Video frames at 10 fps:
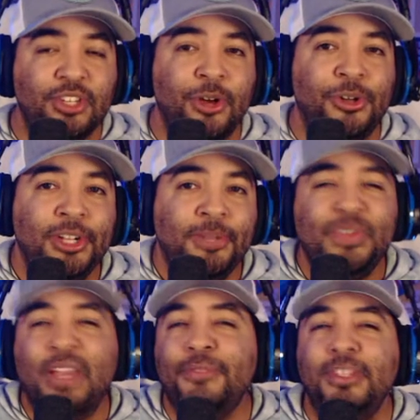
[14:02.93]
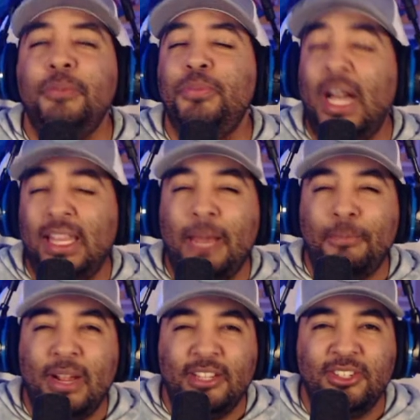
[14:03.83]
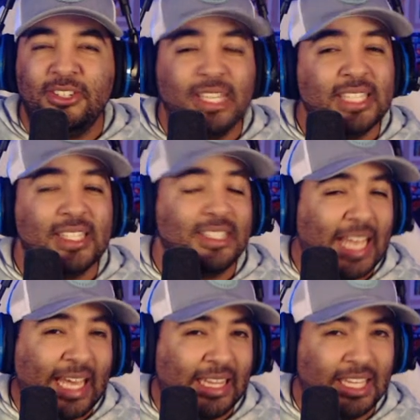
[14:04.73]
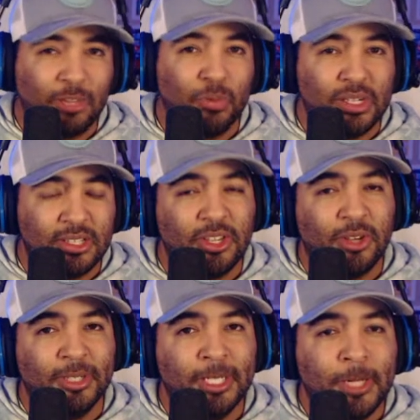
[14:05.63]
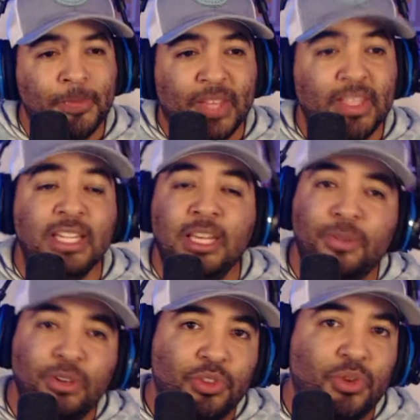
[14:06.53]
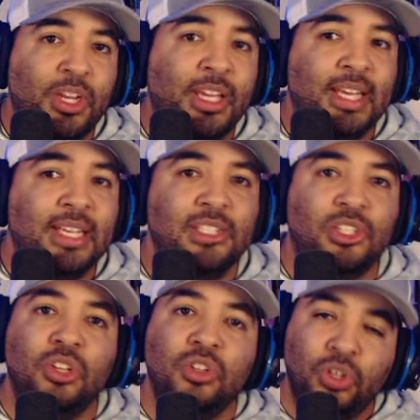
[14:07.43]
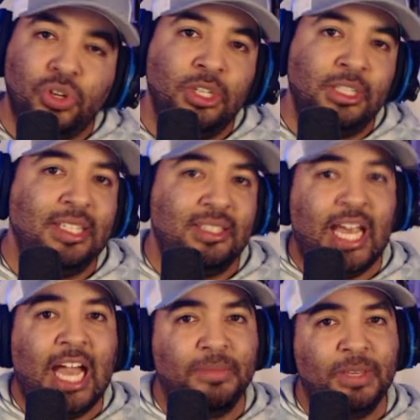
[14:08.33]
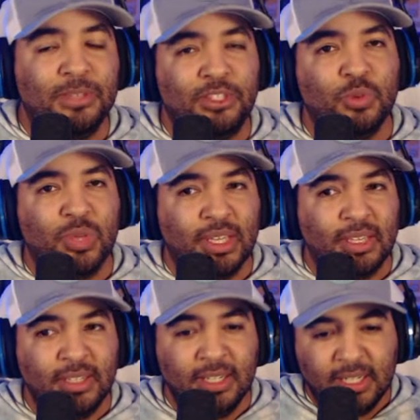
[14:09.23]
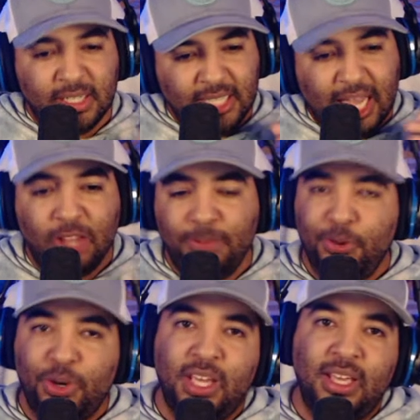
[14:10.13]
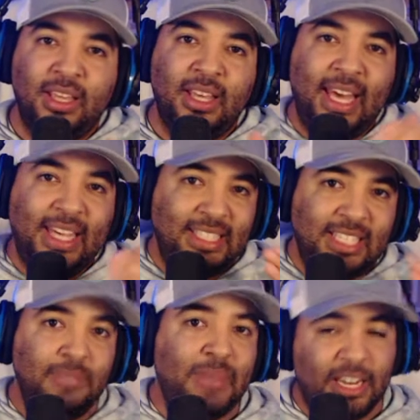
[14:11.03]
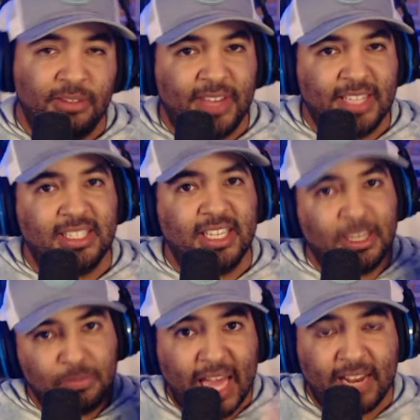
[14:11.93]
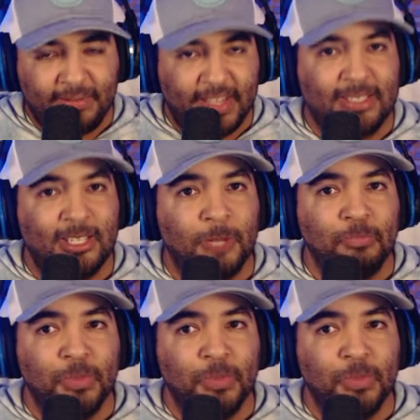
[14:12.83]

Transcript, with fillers: So definitely apply that pressure. So that's the second thing you want to do. And then number three is learn the timing between teleporting and demanifesting and manifesting.